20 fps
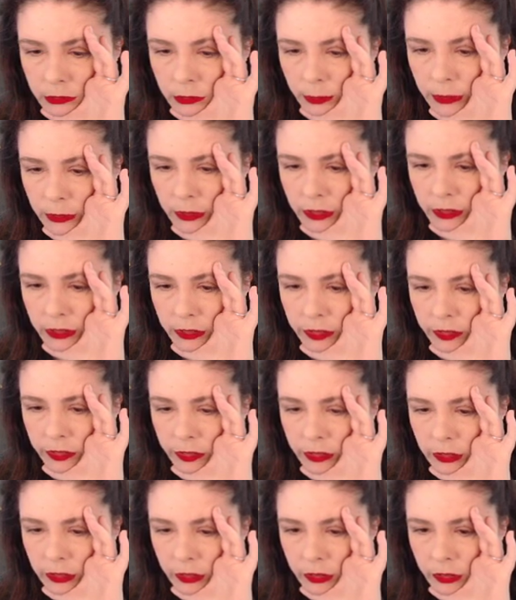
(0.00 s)
About this,
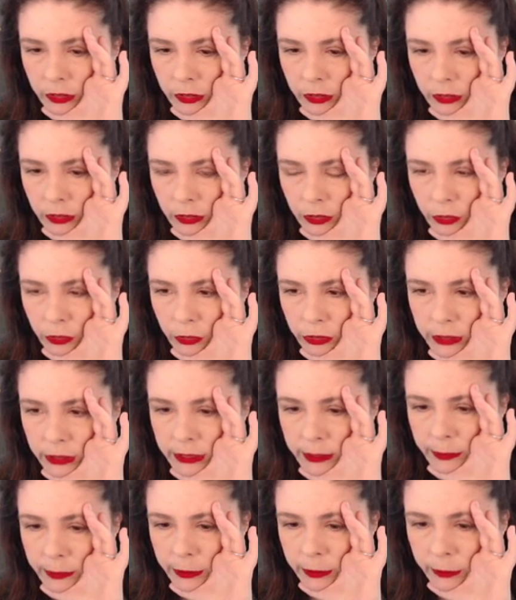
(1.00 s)
this
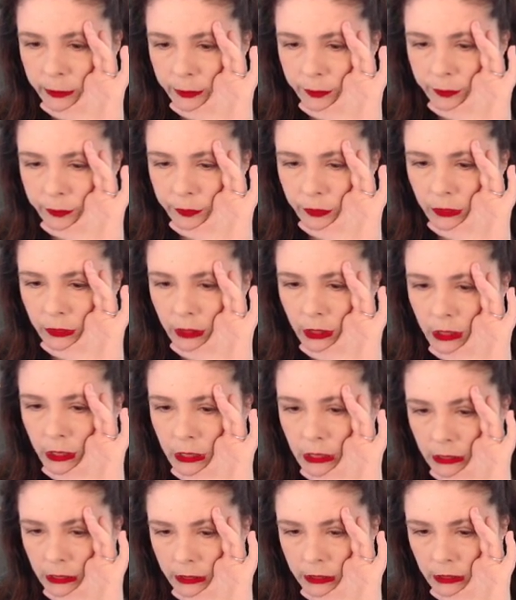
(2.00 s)
stream?
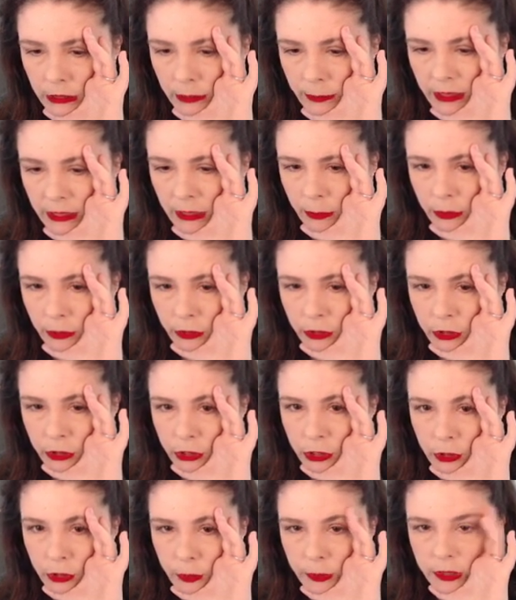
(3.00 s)
Is that I'm able to
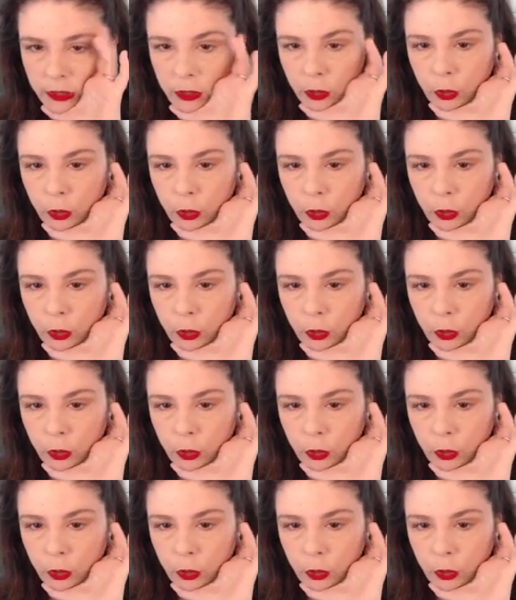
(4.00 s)
show my